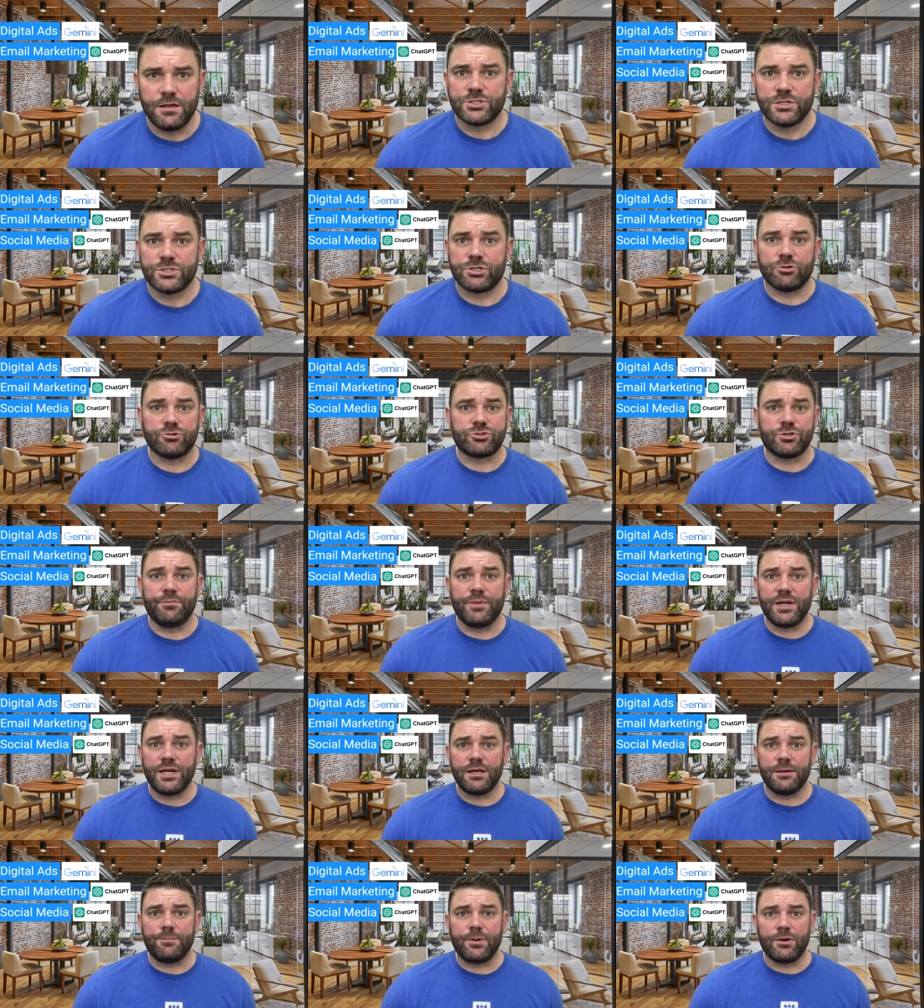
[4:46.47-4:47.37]
Social
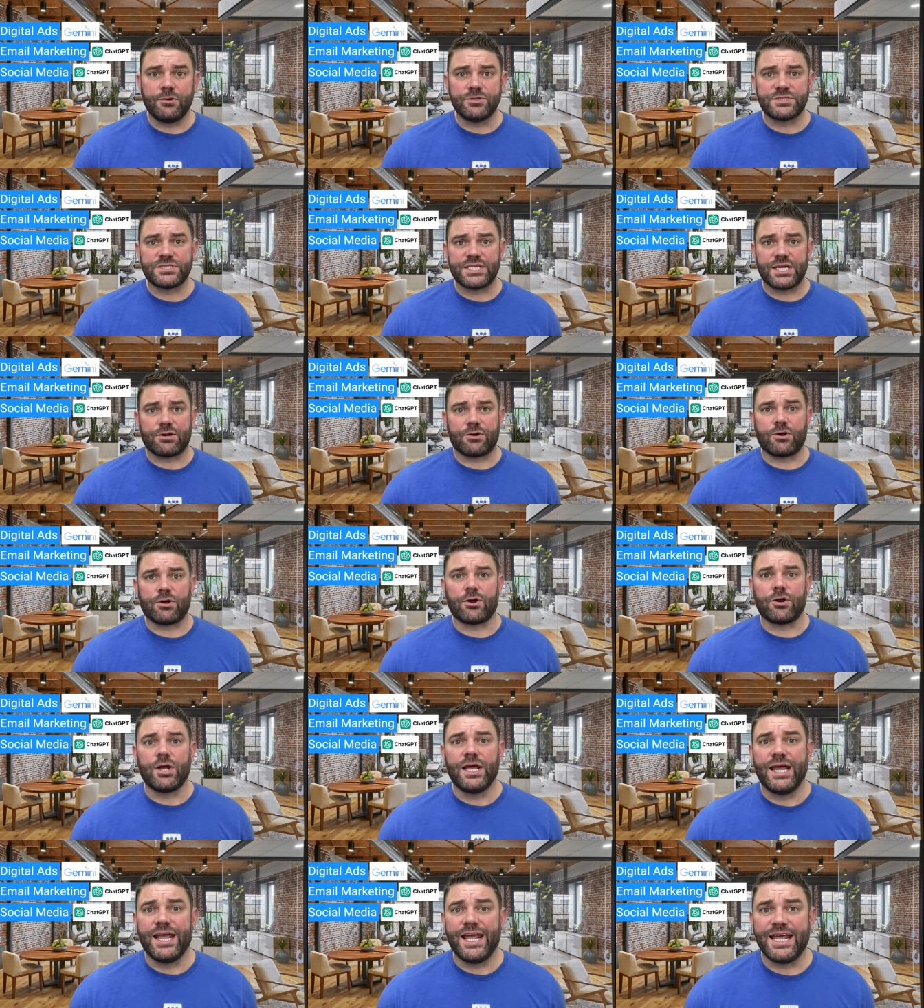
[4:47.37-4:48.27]
media posts that are
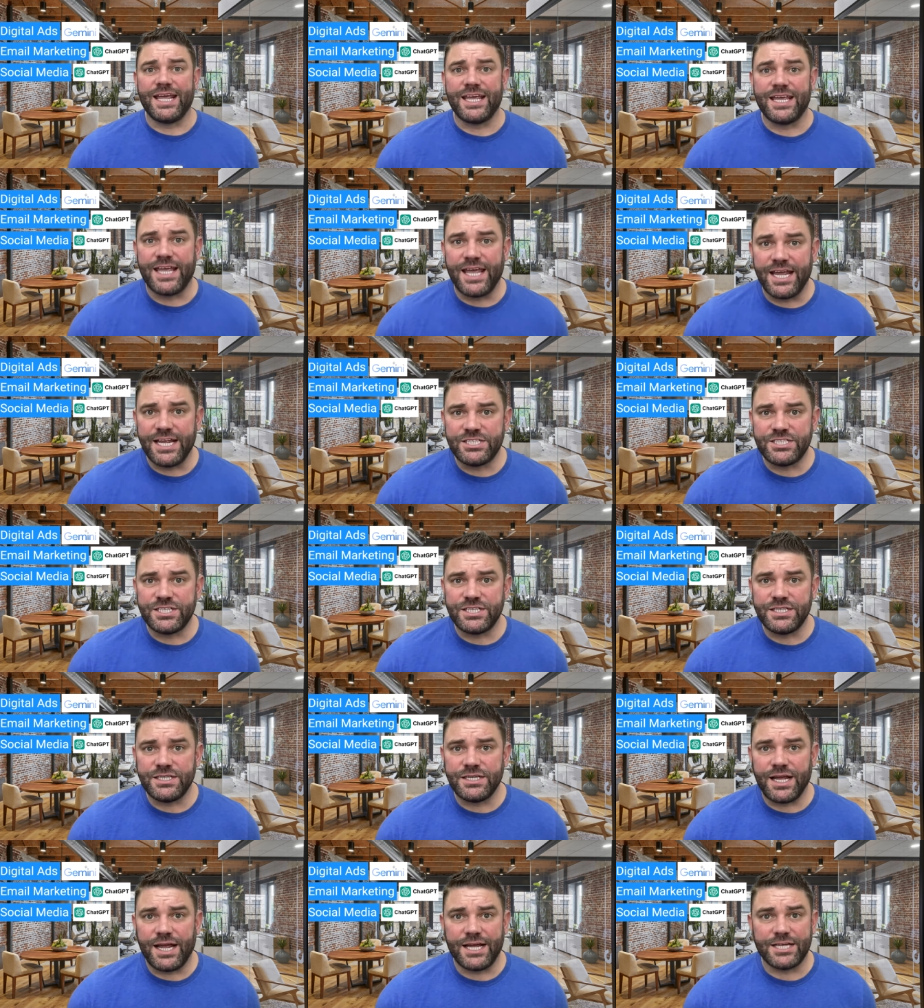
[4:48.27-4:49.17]

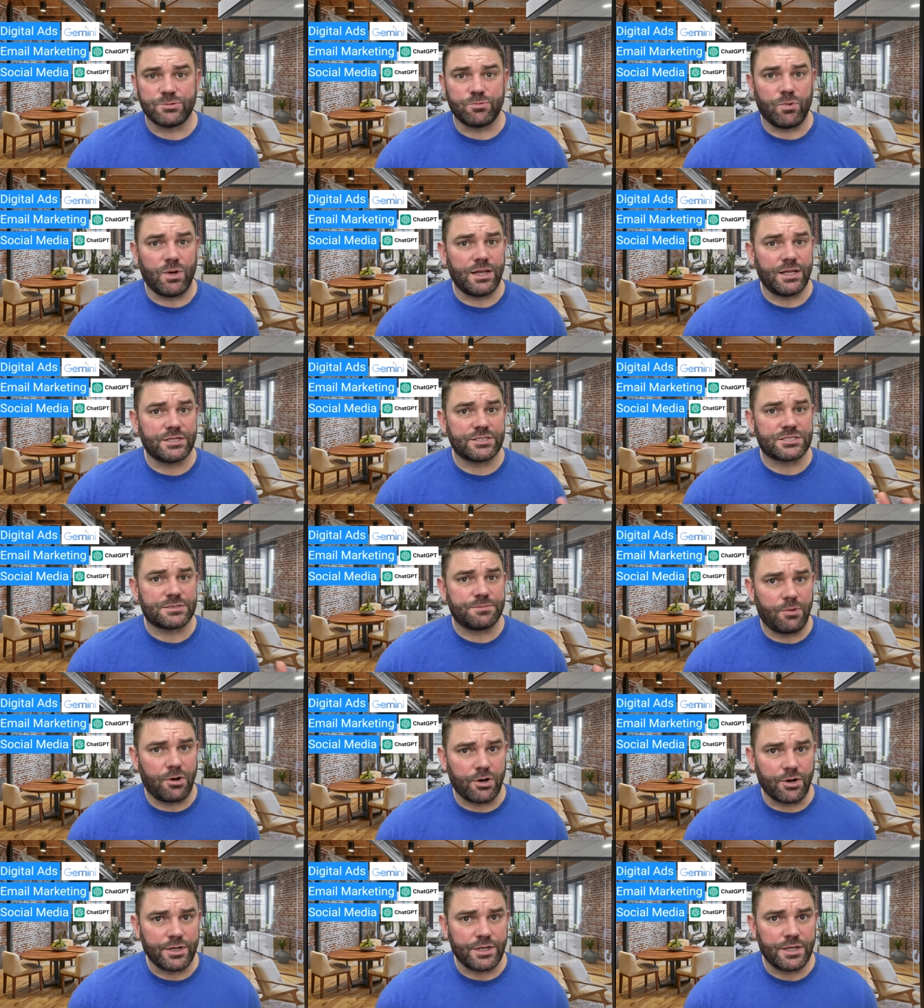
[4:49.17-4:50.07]
engaging as well as
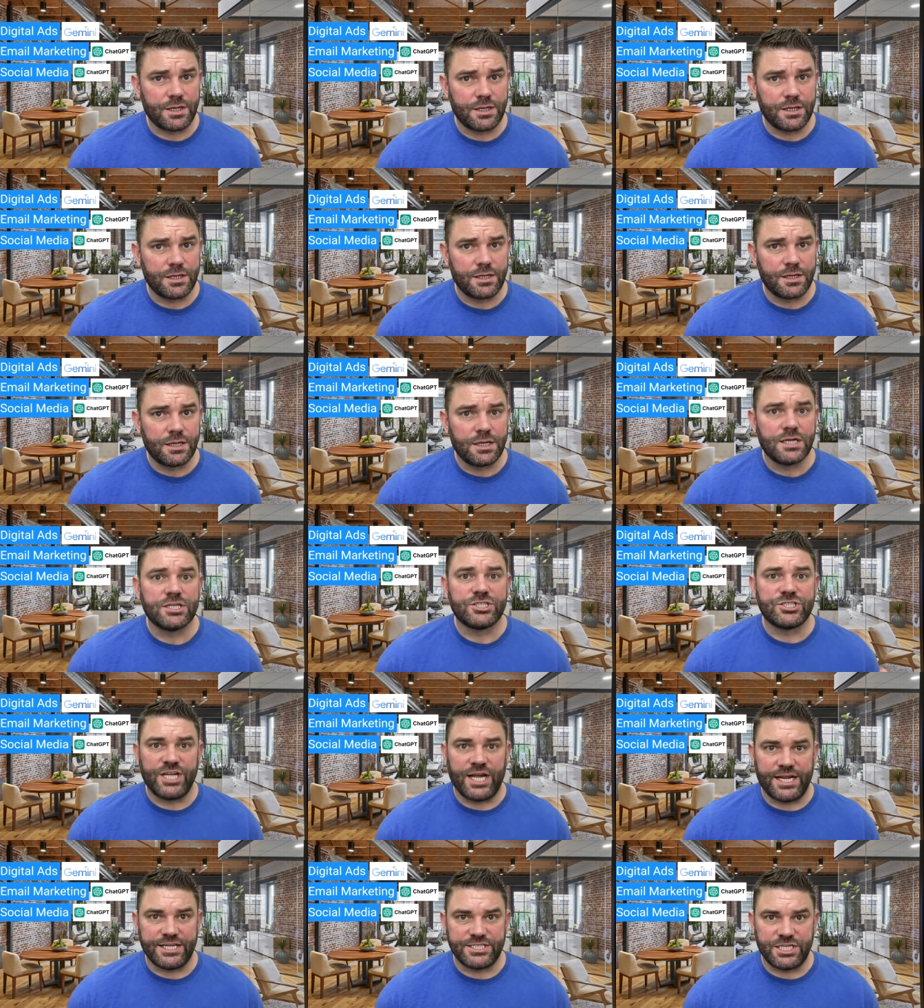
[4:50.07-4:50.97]
smart,
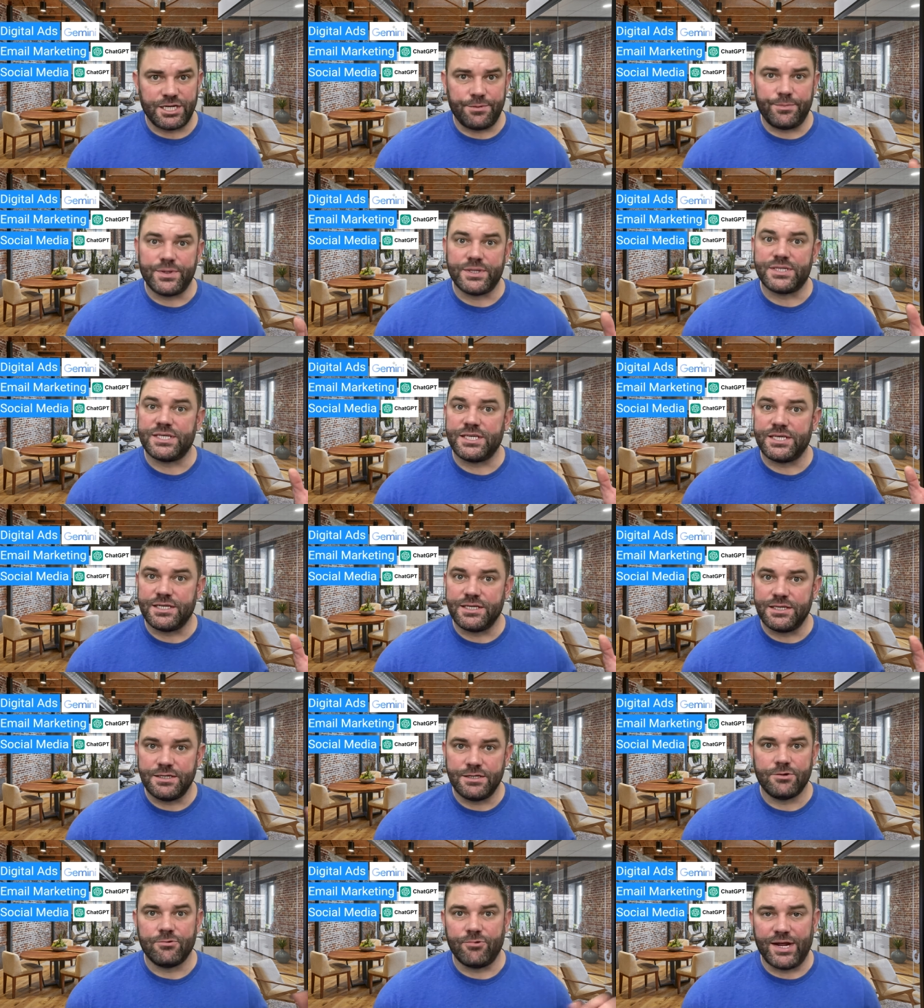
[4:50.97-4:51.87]

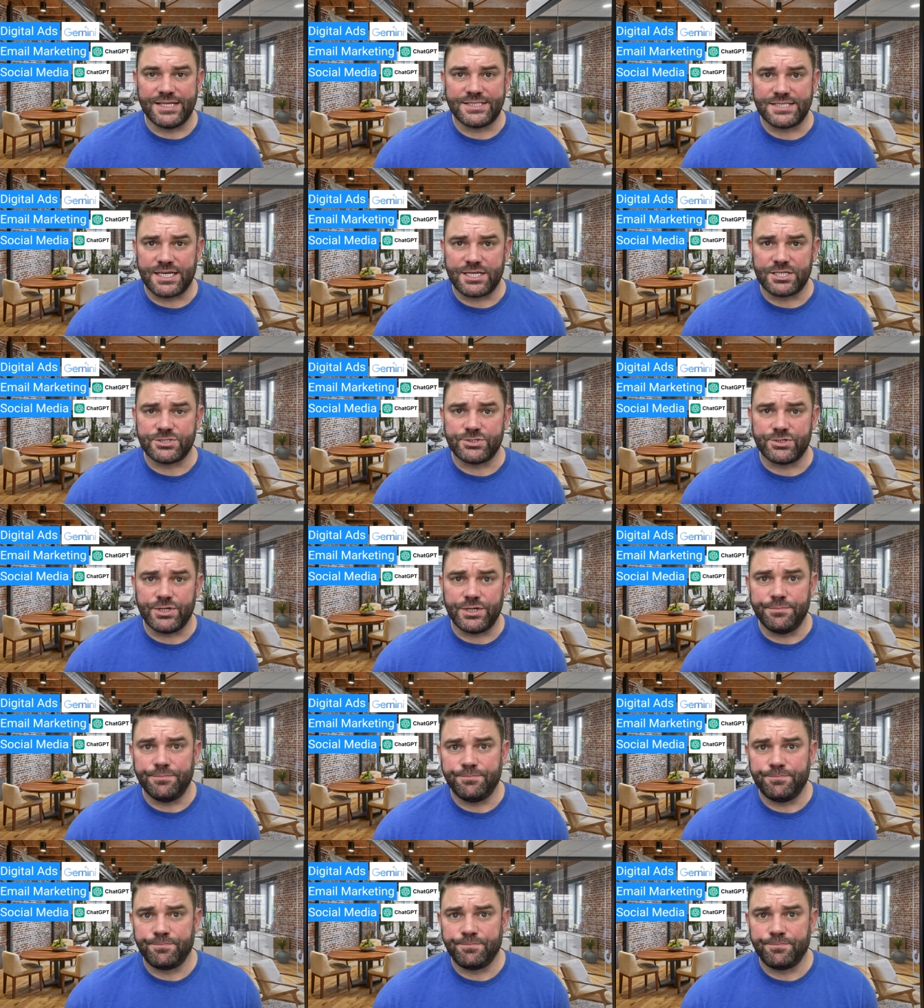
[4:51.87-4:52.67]
ChatGPT writes like a dream.